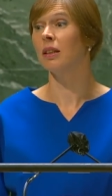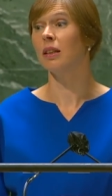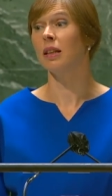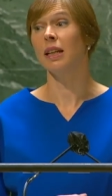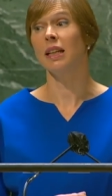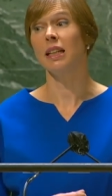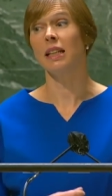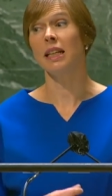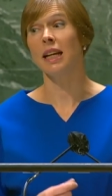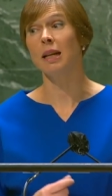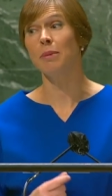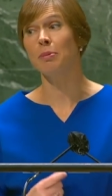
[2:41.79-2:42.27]

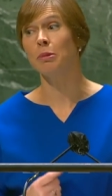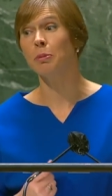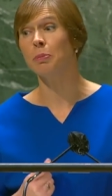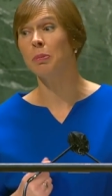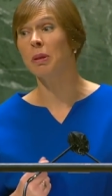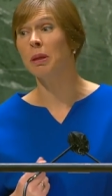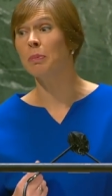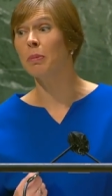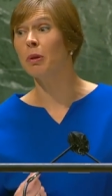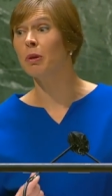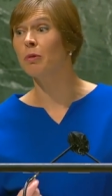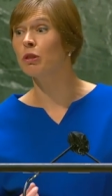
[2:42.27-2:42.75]
It helps
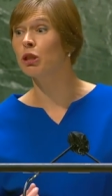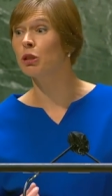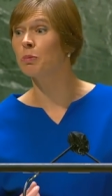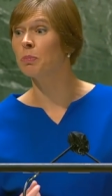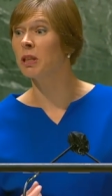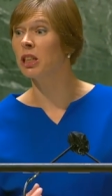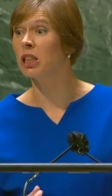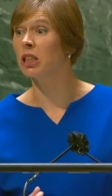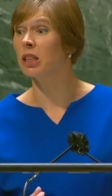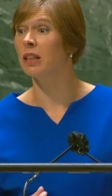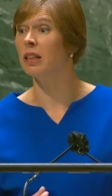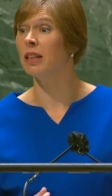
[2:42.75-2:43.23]
people with
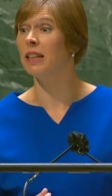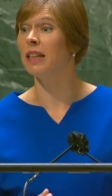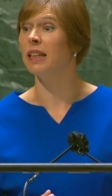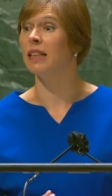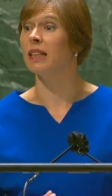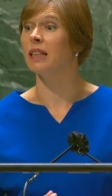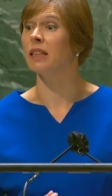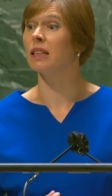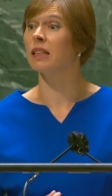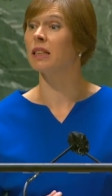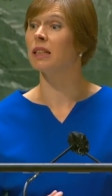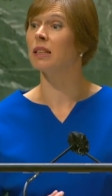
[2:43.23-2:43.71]
special
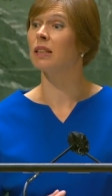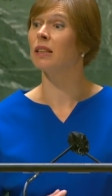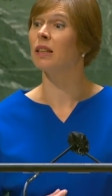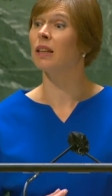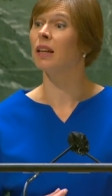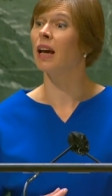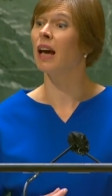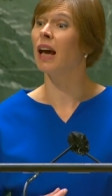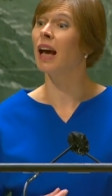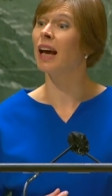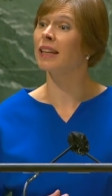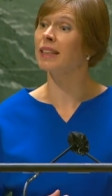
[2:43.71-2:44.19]
needs
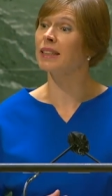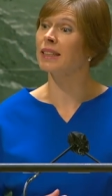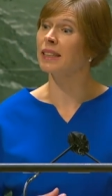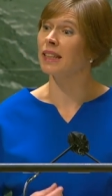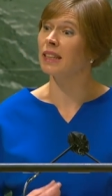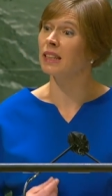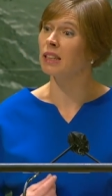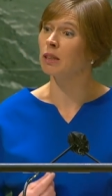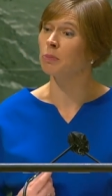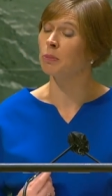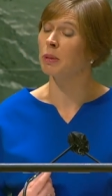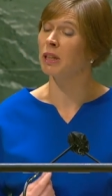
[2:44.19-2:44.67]

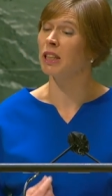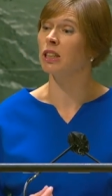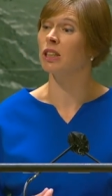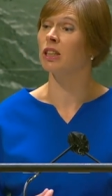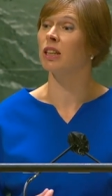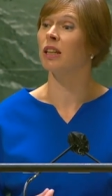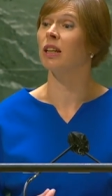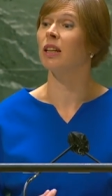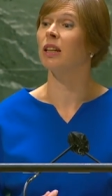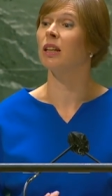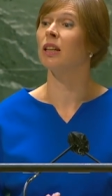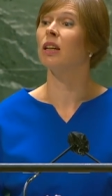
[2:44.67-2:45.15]
access
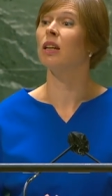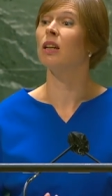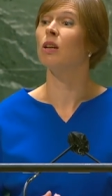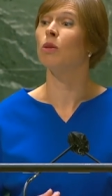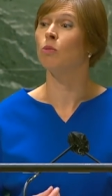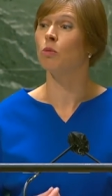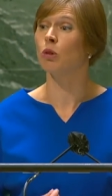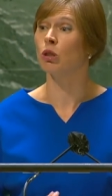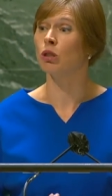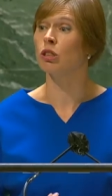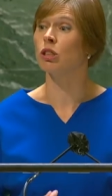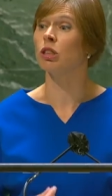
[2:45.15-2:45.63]
better
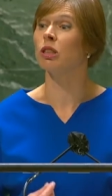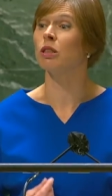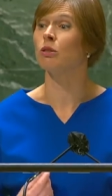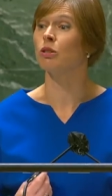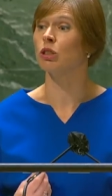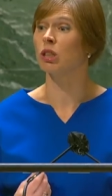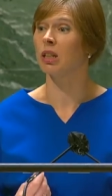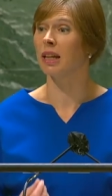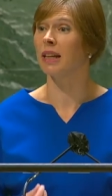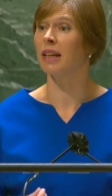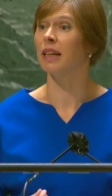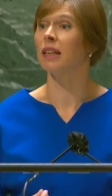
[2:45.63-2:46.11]
what
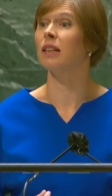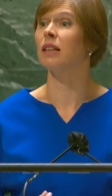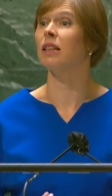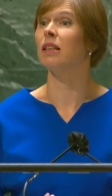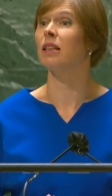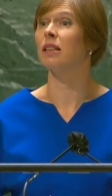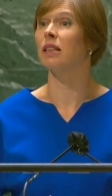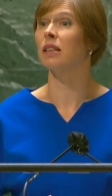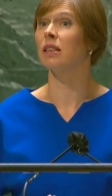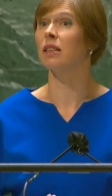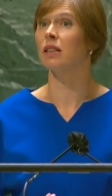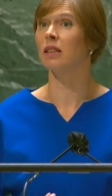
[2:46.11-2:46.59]

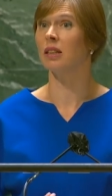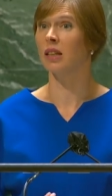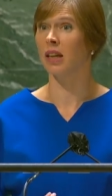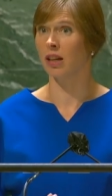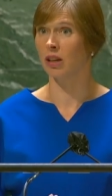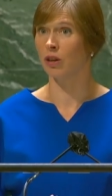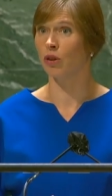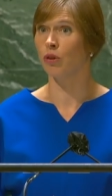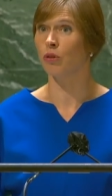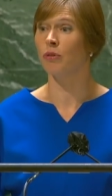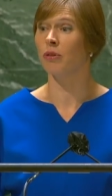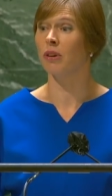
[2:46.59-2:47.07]
societies
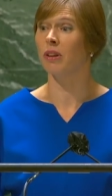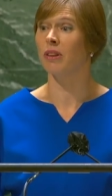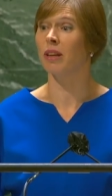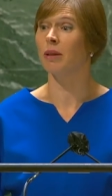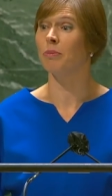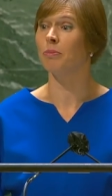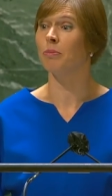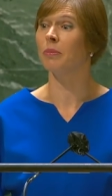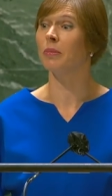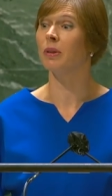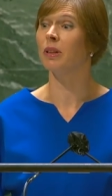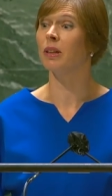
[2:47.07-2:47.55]
can offer
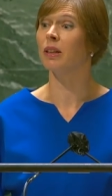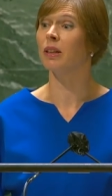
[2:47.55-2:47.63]
them.